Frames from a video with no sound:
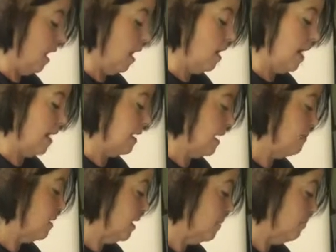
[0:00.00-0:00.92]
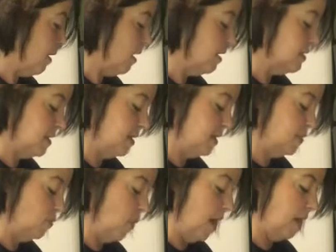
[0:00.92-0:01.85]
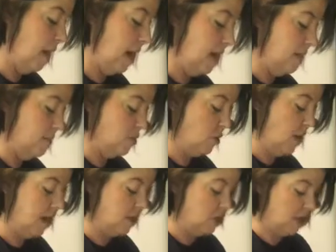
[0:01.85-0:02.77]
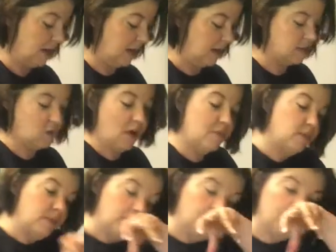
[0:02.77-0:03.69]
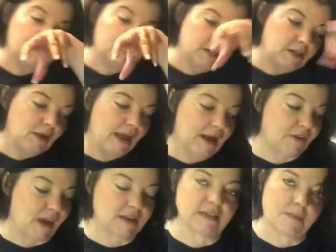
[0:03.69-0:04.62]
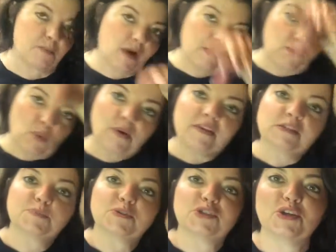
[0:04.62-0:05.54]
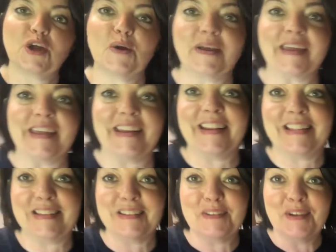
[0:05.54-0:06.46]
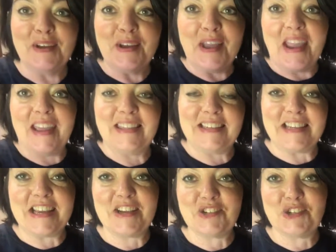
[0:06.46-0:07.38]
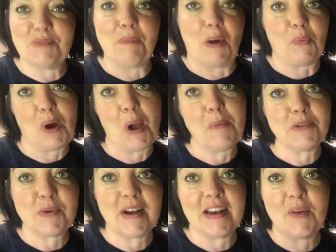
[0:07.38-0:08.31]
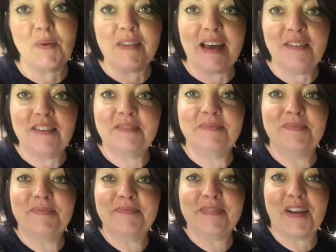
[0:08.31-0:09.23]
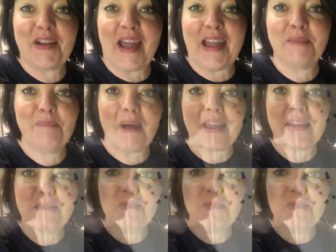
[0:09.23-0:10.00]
Alright, I'm going to pause this while I am shredding chicken. I still have a bit more to do, and I've got to separate more of this prosciutto and get it in the dish, but we're almost ready to go in the oven. Okay, back in